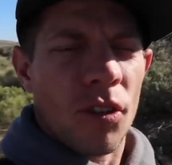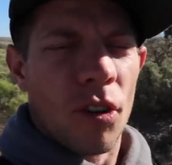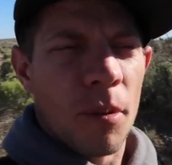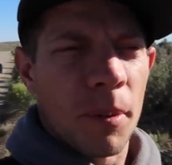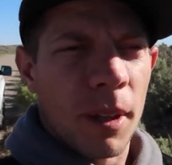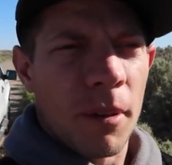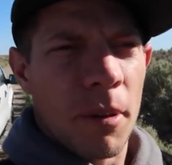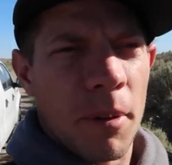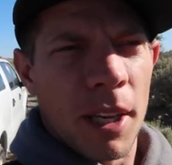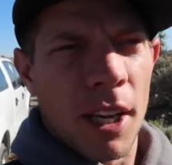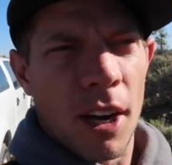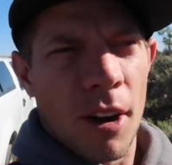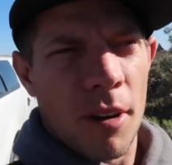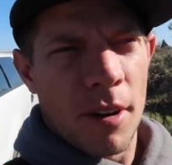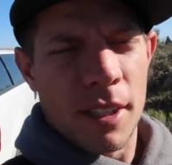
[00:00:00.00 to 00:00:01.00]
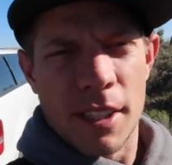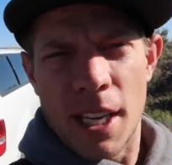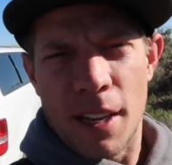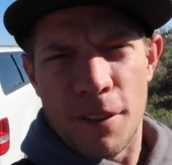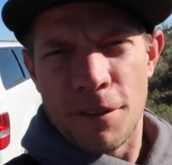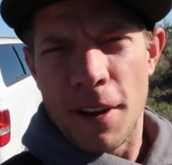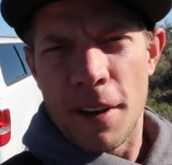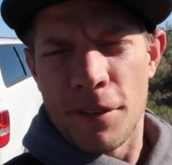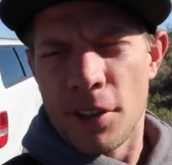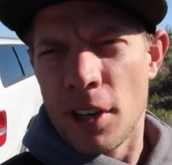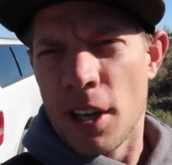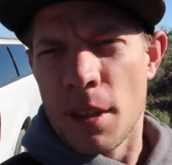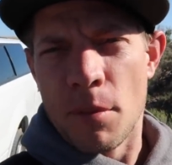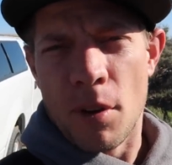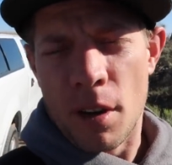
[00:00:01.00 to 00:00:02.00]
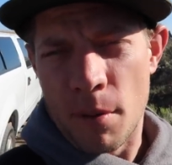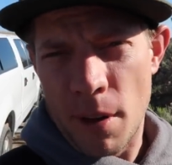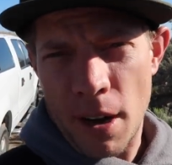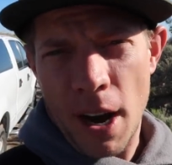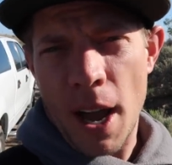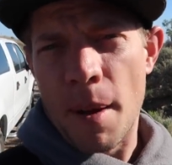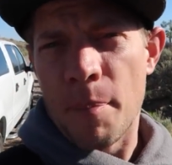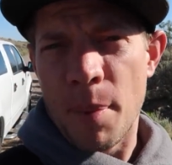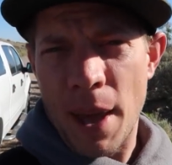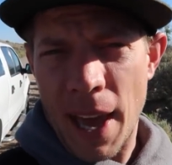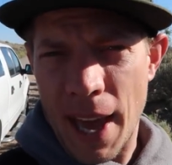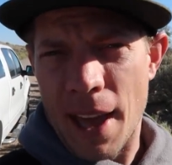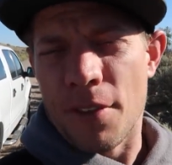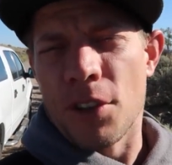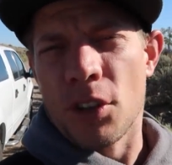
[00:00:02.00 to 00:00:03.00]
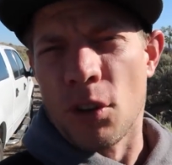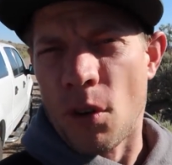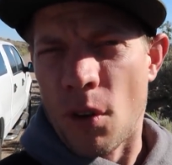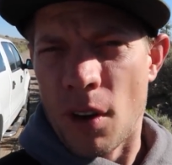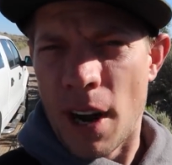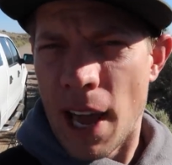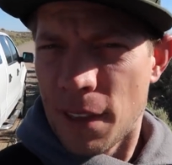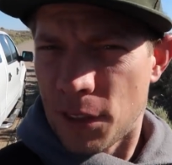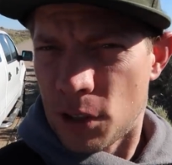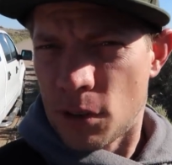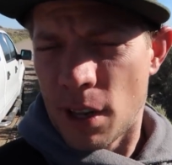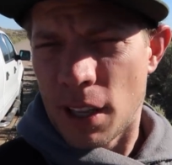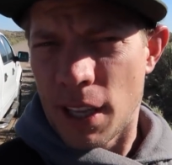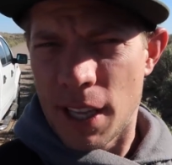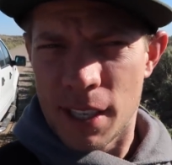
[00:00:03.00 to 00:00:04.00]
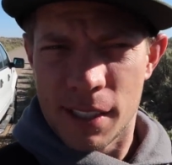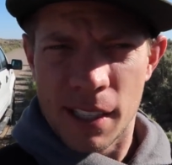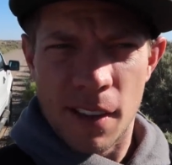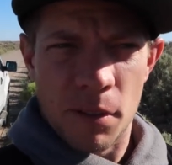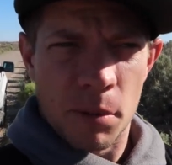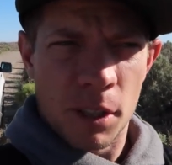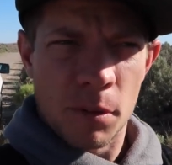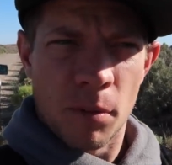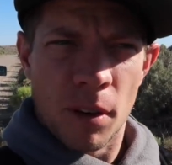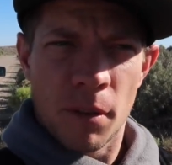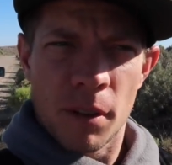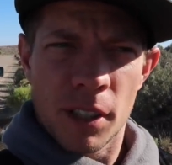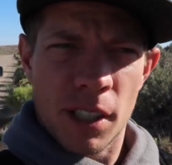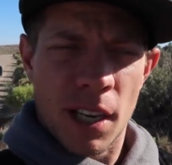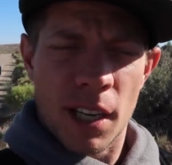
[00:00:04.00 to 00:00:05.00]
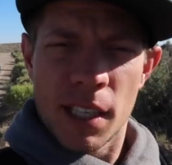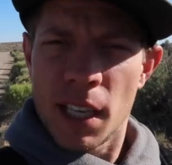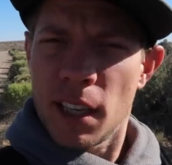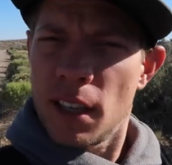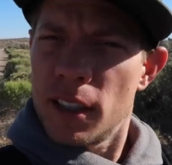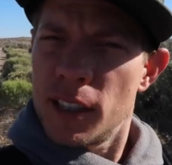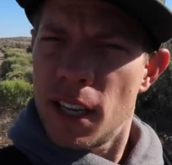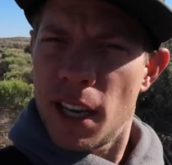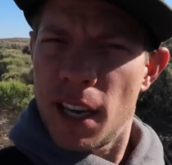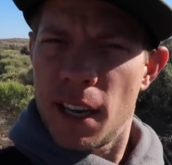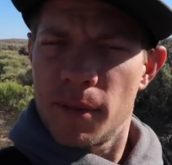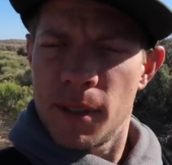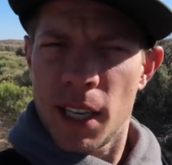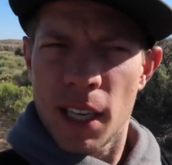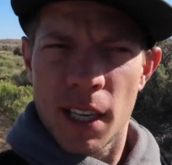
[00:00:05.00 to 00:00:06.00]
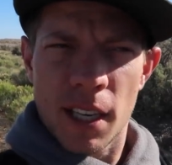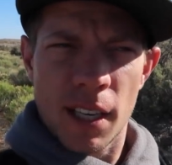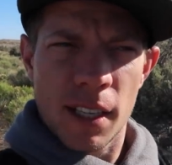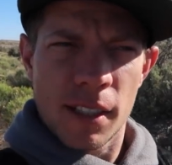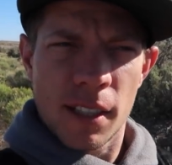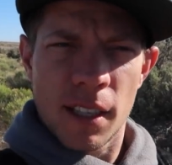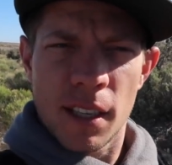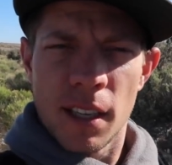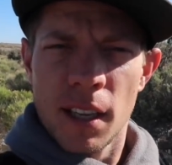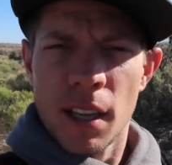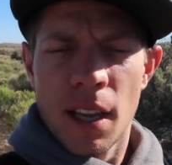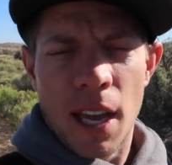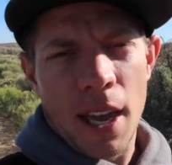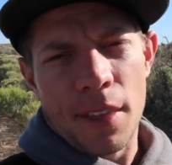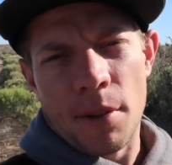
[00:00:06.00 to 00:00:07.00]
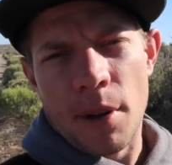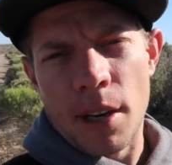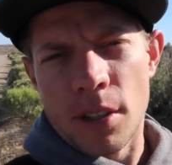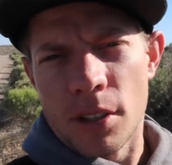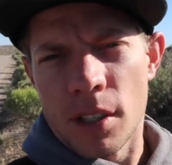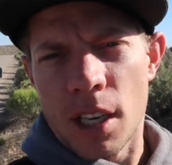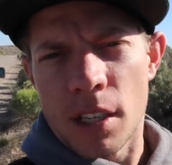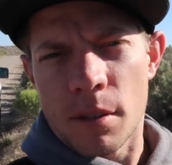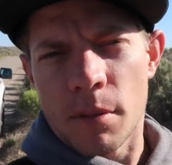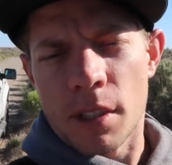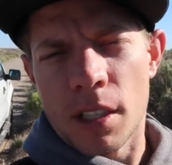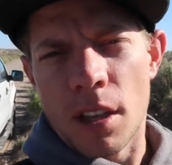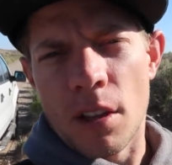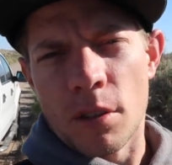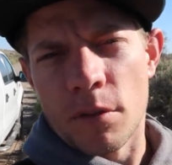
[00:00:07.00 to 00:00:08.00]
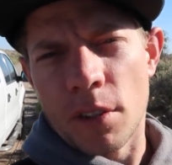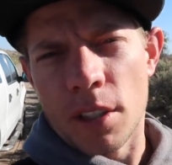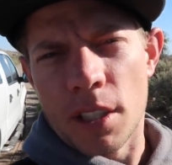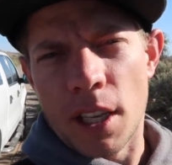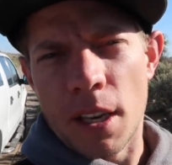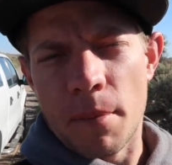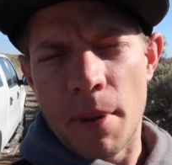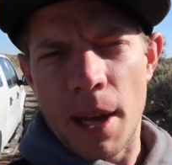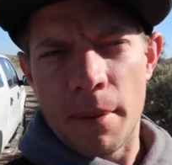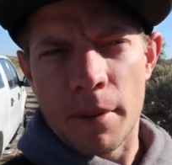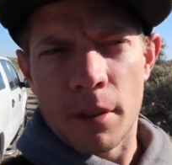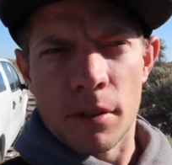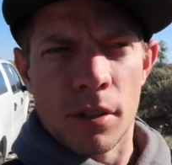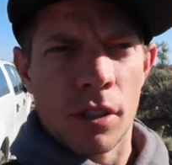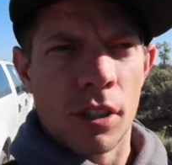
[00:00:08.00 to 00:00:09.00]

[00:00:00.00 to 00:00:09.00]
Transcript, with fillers: Normally when we go, it's like 5.30 in the morning. We are up out the door at the trailhead at 7. But this morning we were just kind of taking our time, taking it easy, and the ranger station was closed for us to get a map, those